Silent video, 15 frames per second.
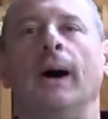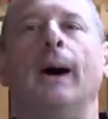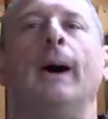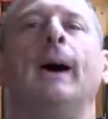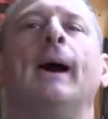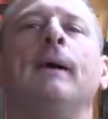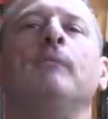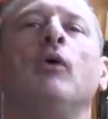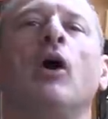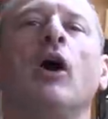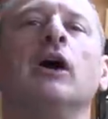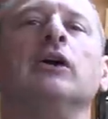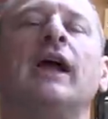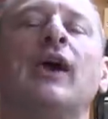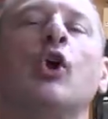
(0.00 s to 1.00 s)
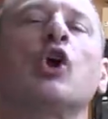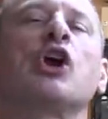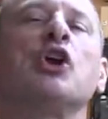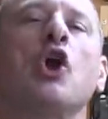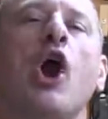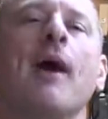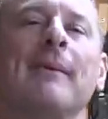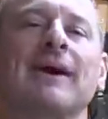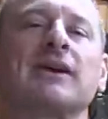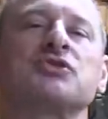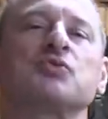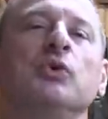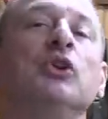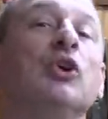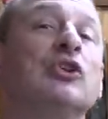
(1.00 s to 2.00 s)
Um, all right,
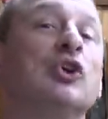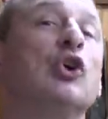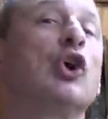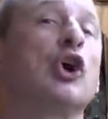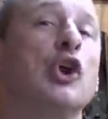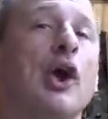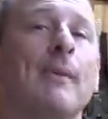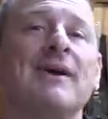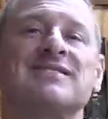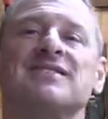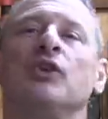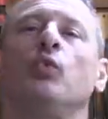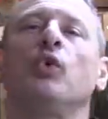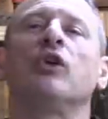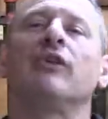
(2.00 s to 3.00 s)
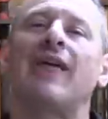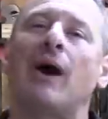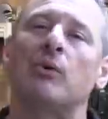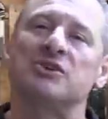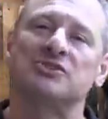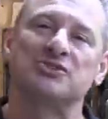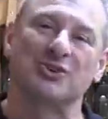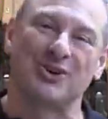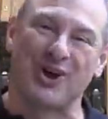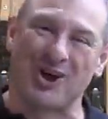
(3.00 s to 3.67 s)
ergonomics. We looked at ergonomics and the winner of that was